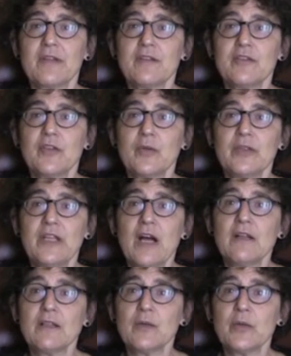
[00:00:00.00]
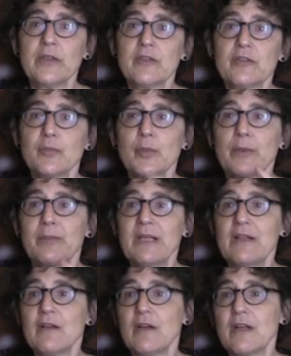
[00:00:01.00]
So young lawyers will
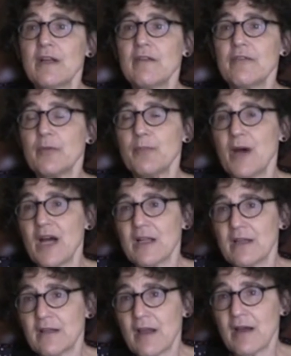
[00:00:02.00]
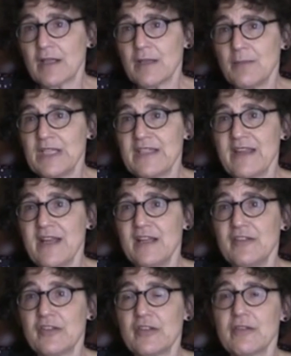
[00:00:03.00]
be looking for model
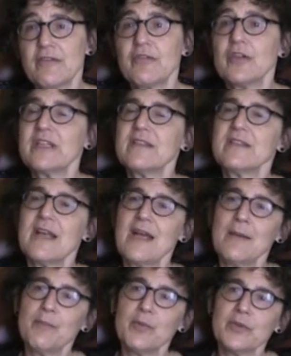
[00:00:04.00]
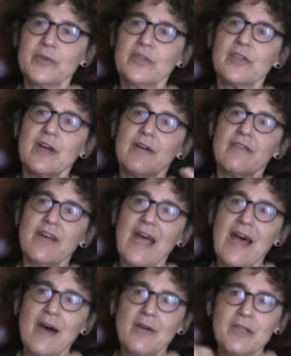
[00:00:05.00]
documentation, for examples of
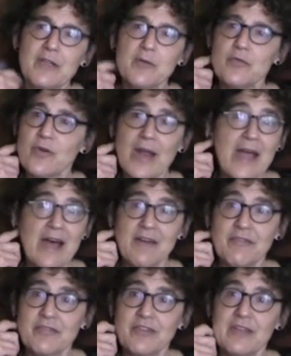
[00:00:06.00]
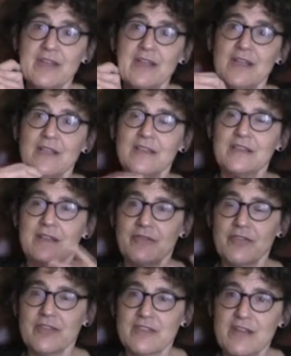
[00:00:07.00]
how you draft
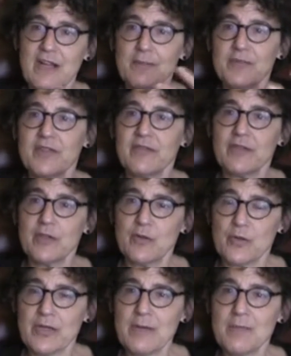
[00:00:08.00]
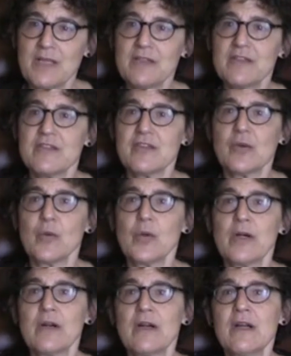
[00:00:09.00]
different types of agreements,
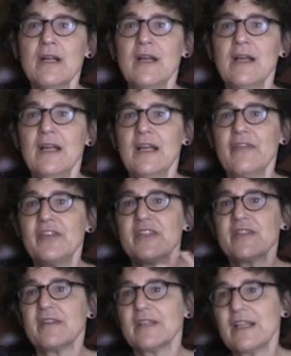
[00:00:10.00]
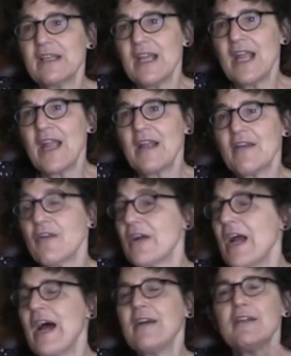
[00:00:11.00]
or if it's a litigator,
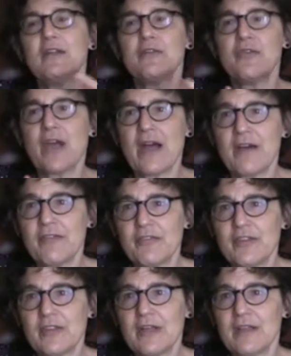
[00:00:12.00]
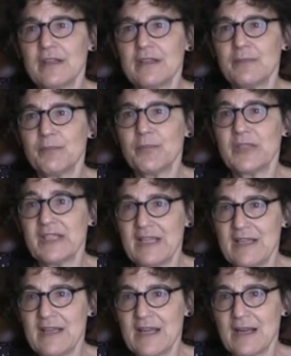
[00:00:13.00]
how do you draft a
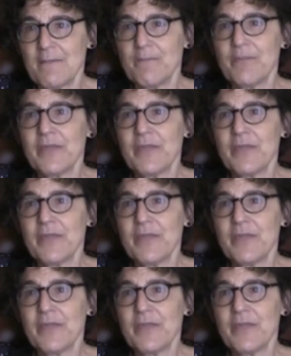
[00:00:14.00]
pleading?